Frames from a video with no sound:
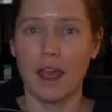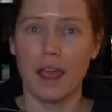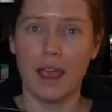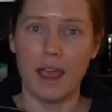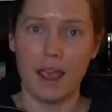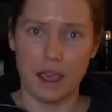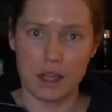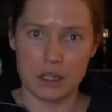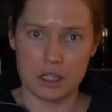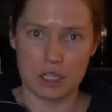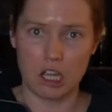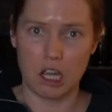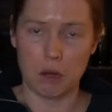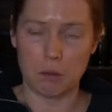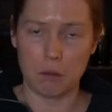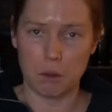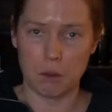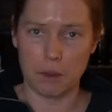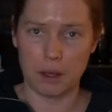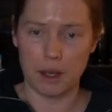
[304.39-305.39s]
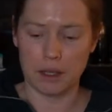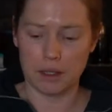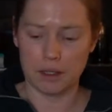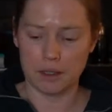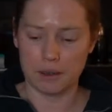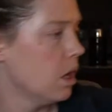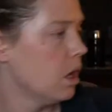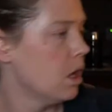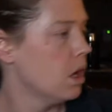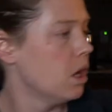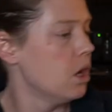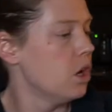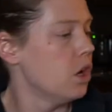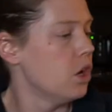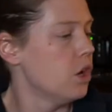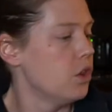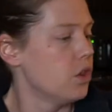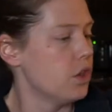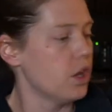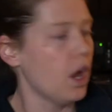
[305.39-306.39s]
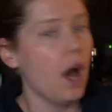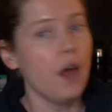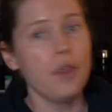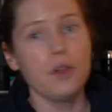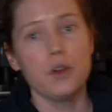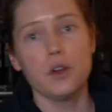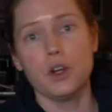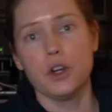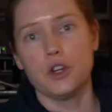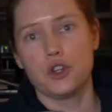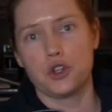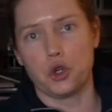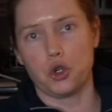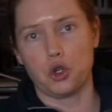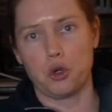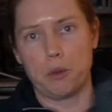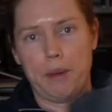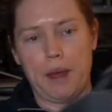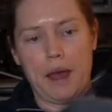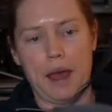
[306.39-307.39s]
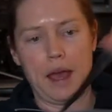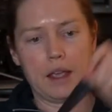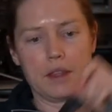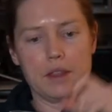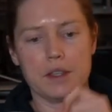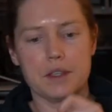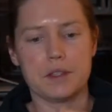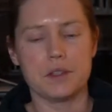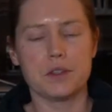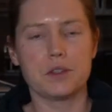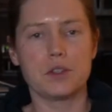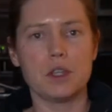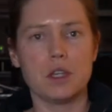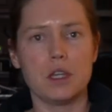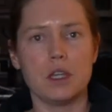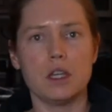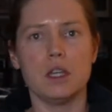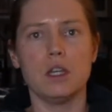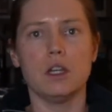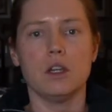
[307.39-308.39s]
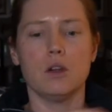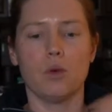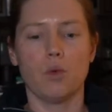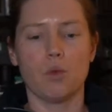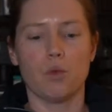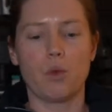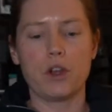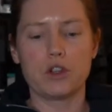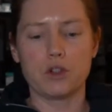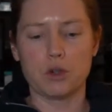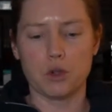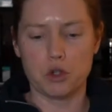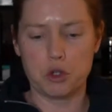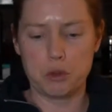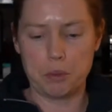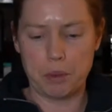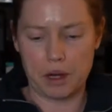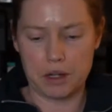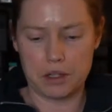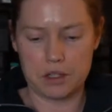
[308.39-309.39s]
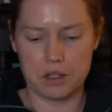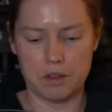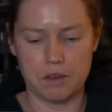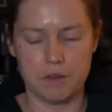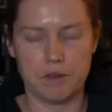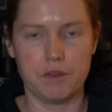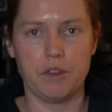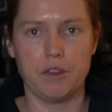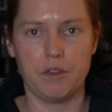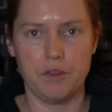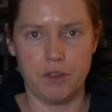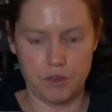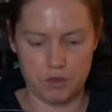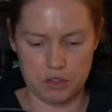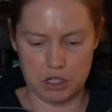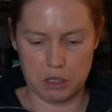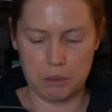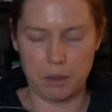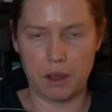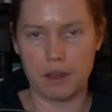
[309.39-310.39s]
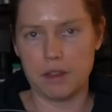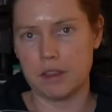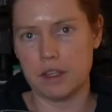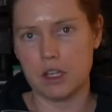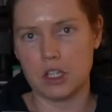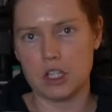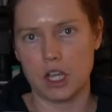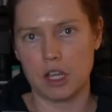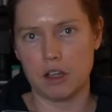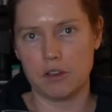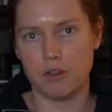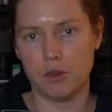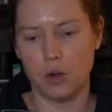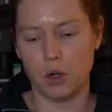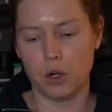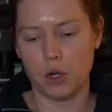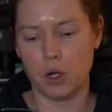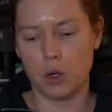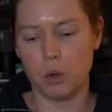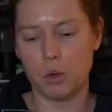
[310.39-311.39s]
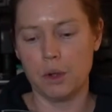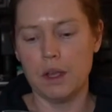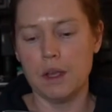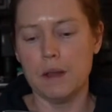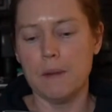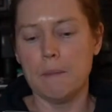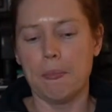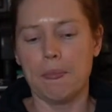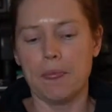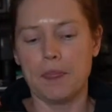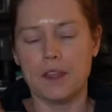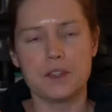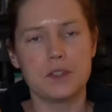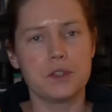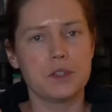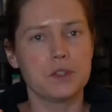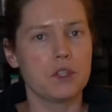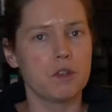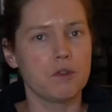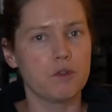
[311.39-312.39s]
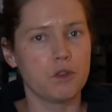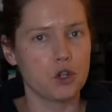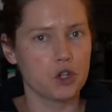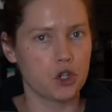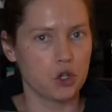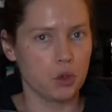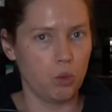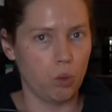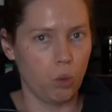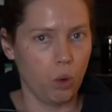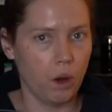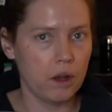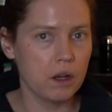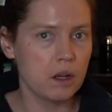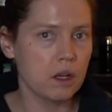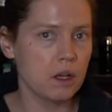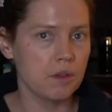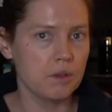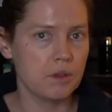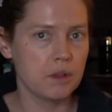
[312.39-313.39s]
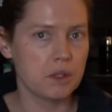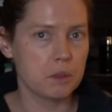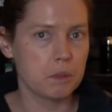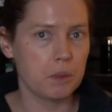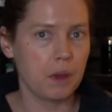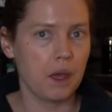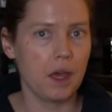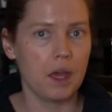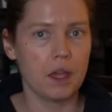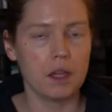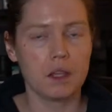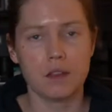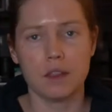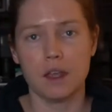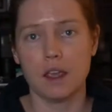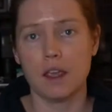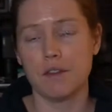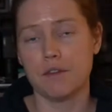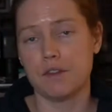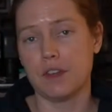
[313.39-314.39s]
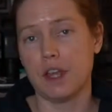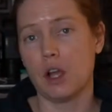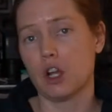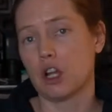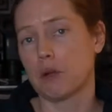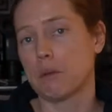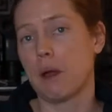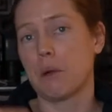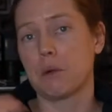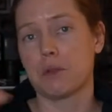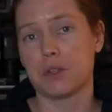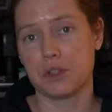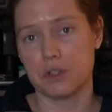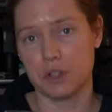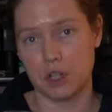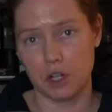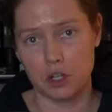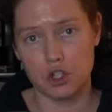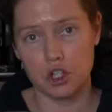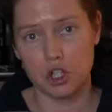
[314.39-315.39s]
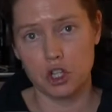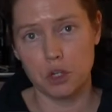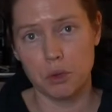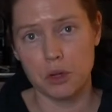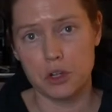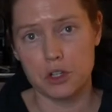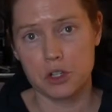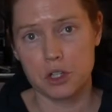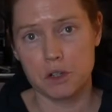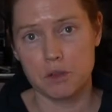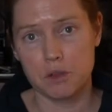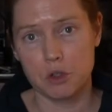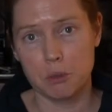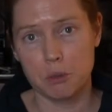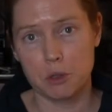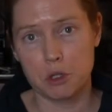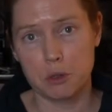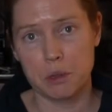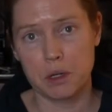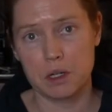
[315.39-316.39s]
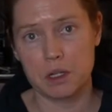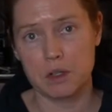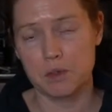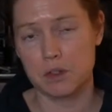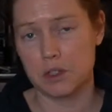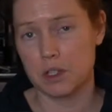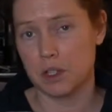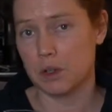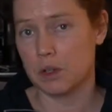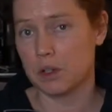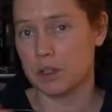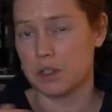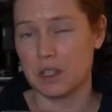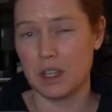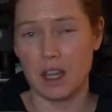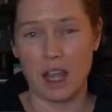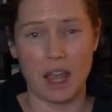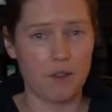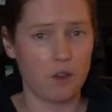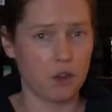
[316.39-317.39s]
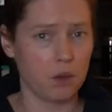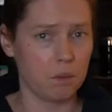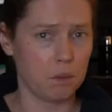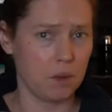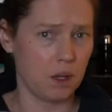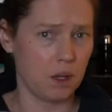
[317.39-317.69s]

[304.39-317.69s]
and camera bag. The other shoulder bag, this is the Retrospective 50 by Think Tank Photo. This is the version 1 of this bag. They have now come out with the second generation of their Perspective series. They have